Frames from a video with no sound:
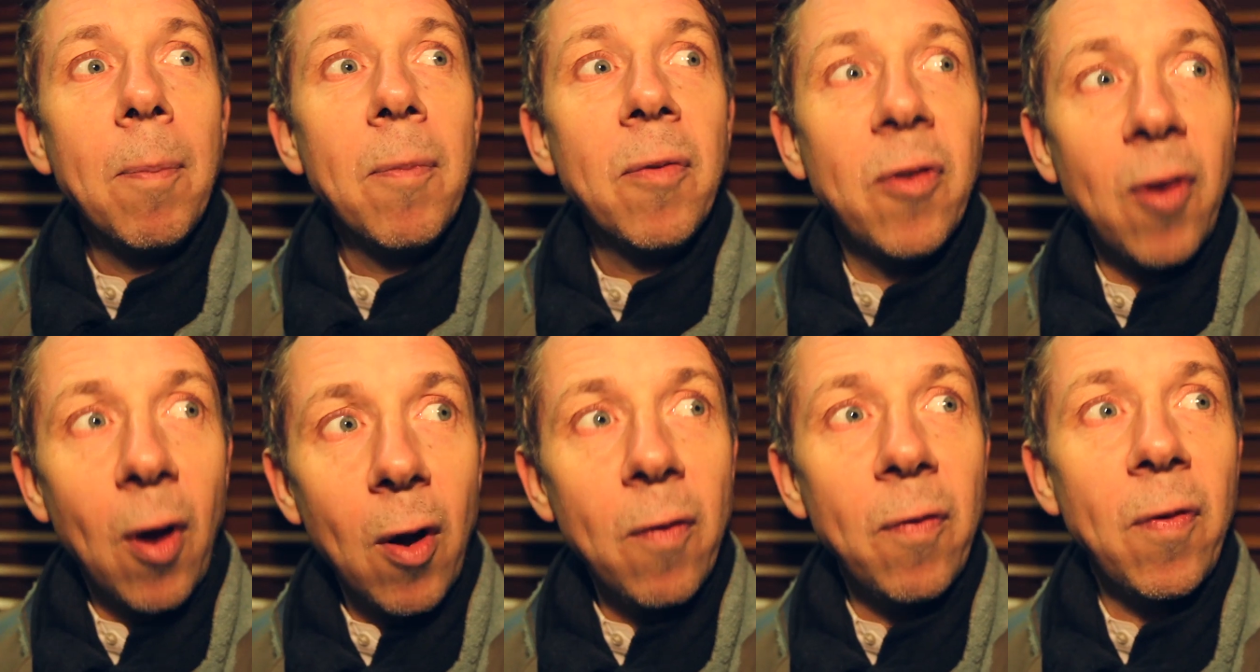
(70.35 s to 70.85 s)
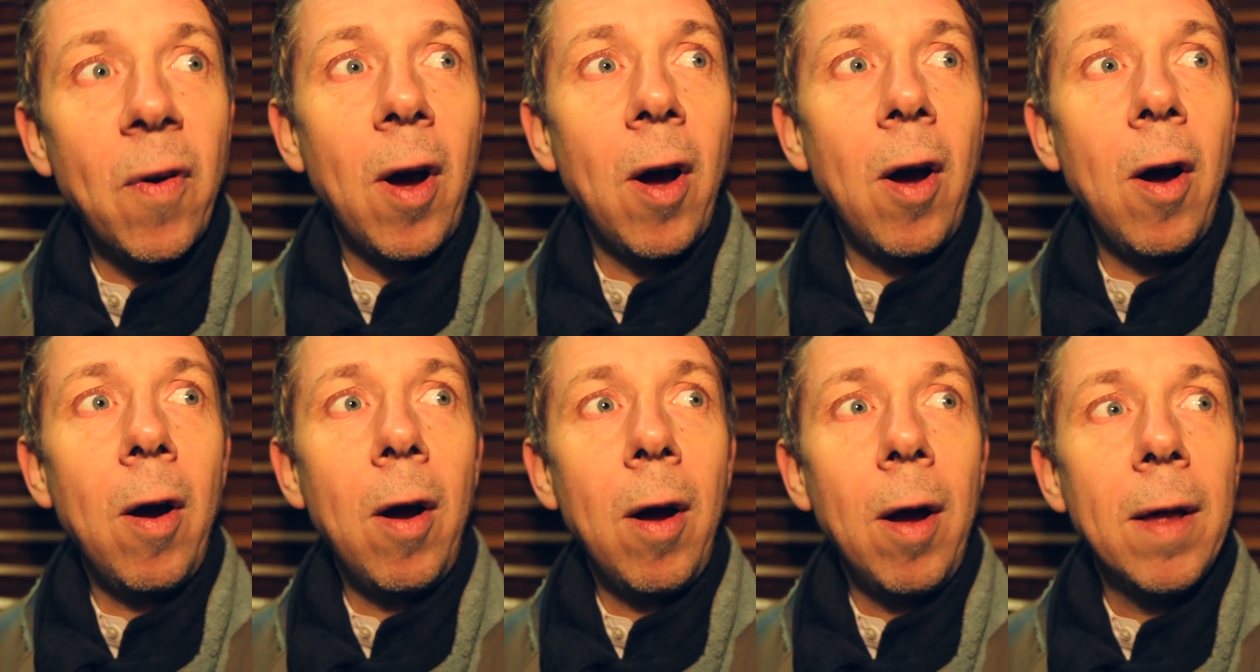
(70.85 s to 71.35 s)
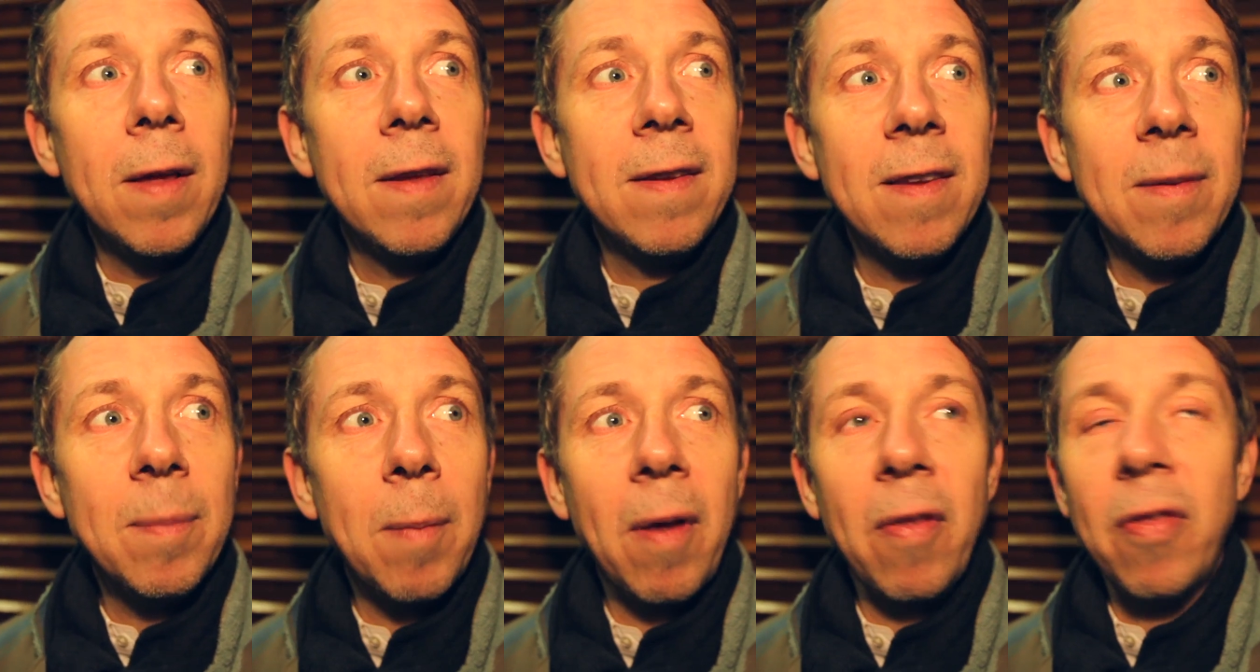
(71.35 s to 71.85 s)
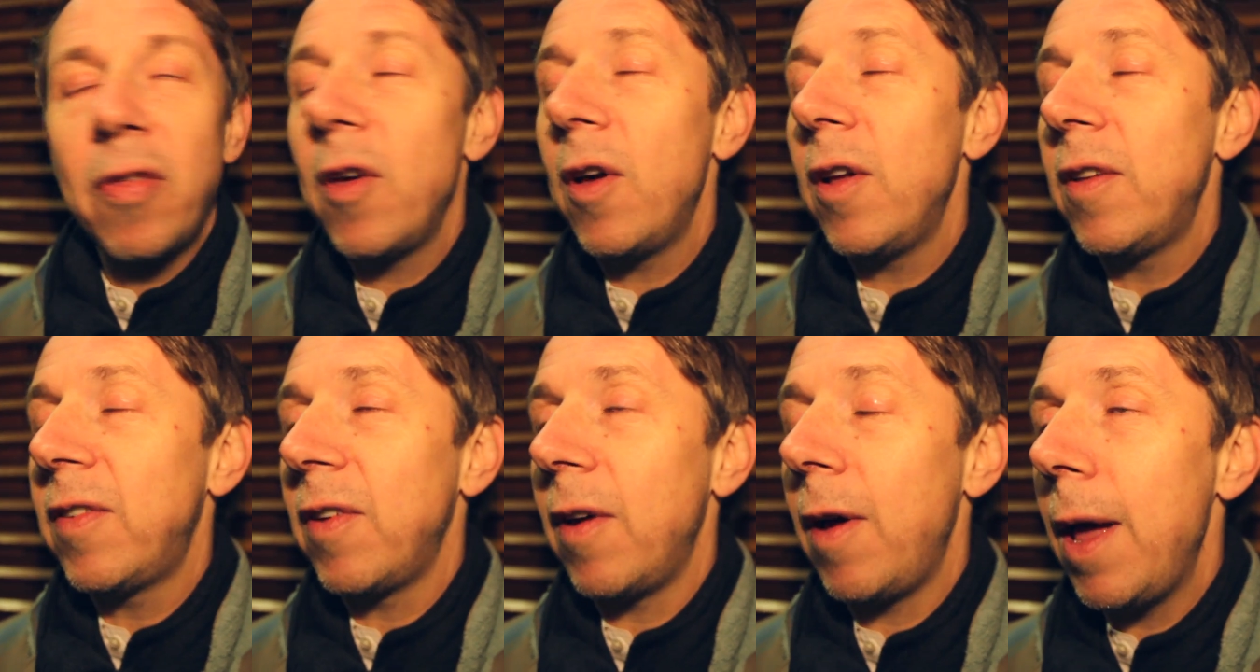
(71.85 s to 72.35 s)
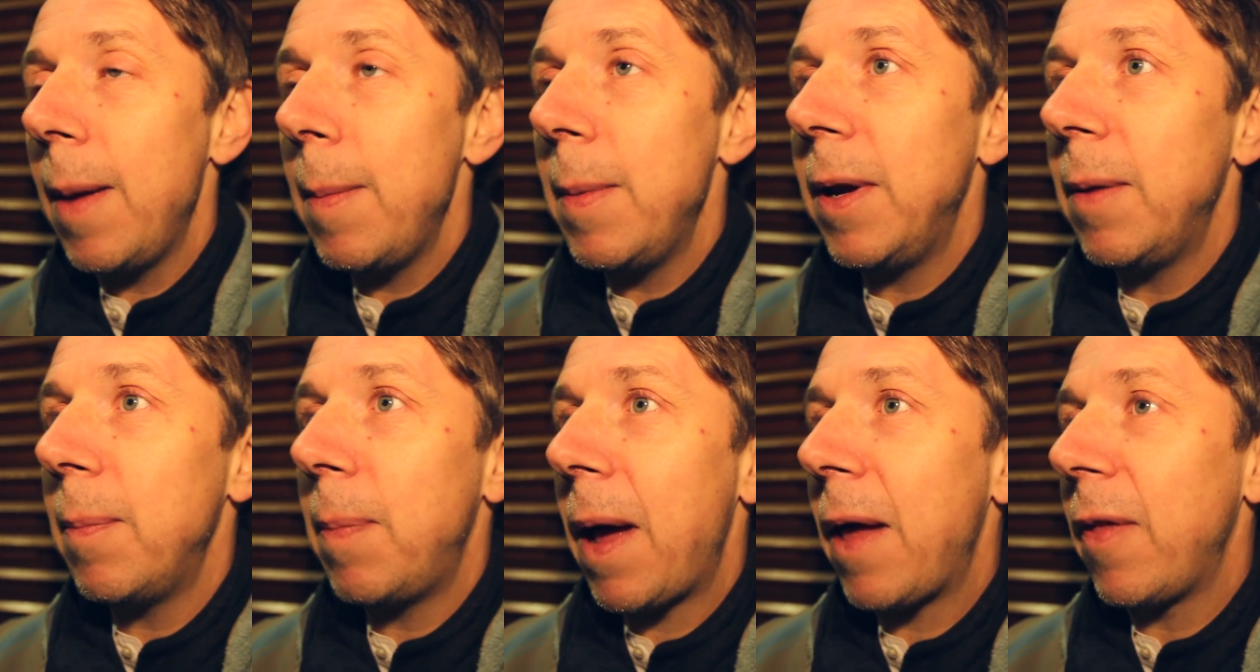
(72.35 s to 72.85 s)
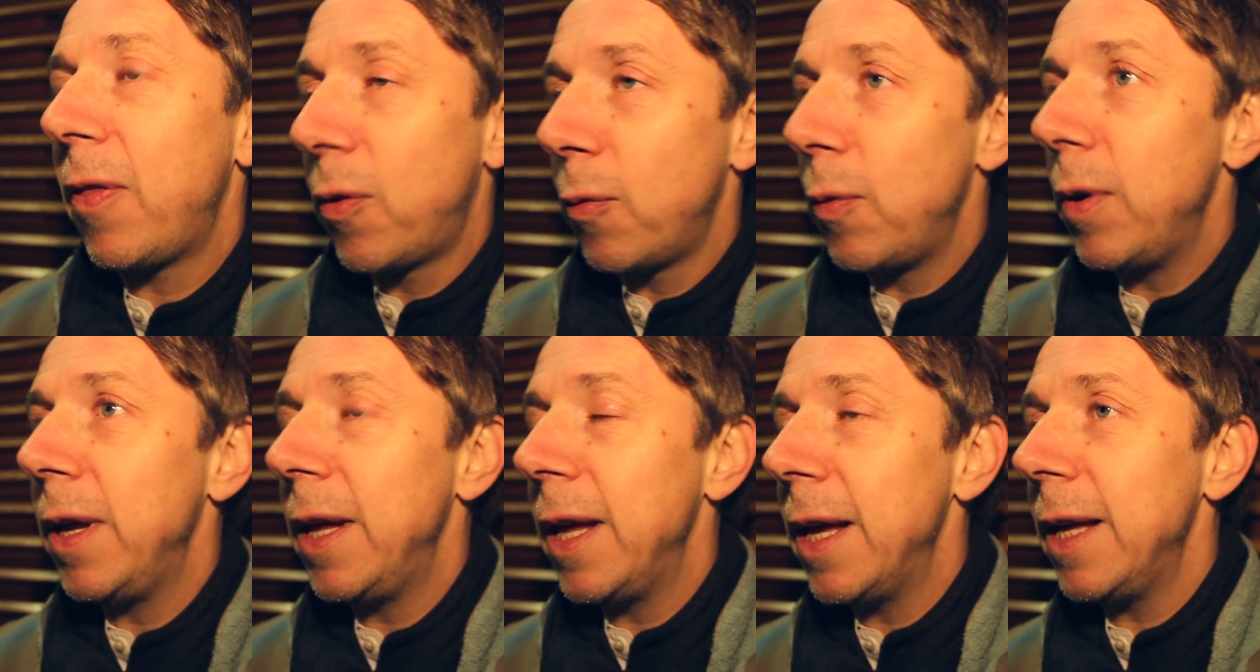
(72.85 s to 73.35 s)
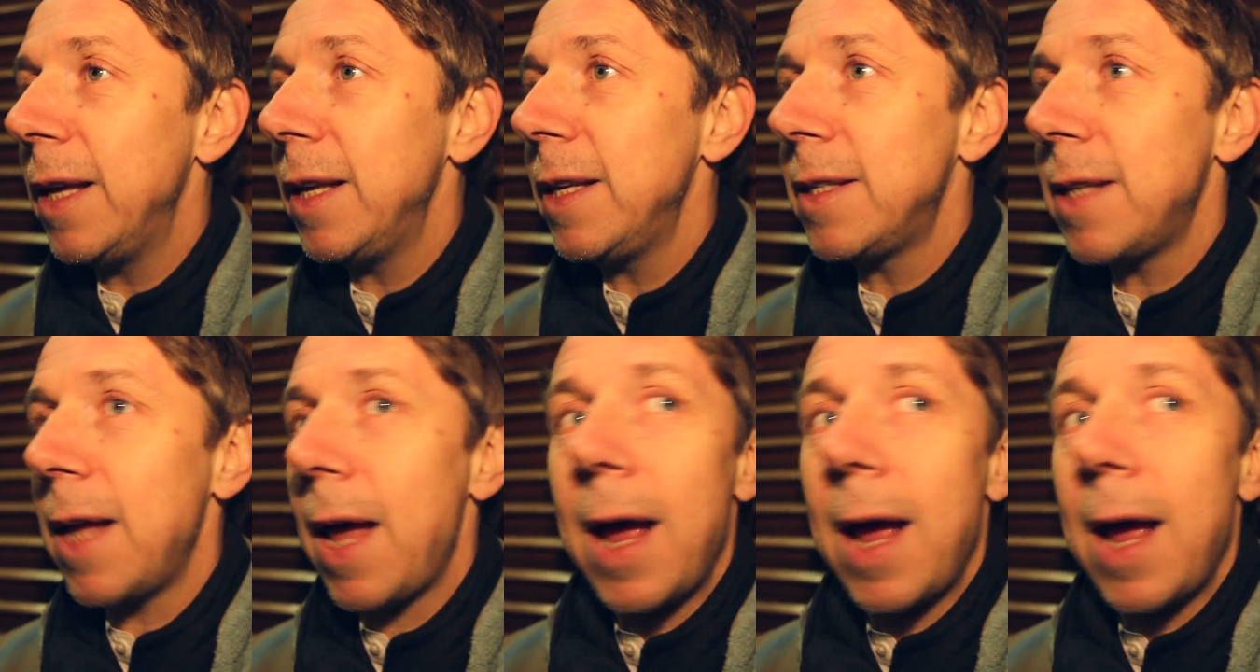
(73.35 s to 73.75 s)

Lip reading: So far, this is my third time in about 3 years,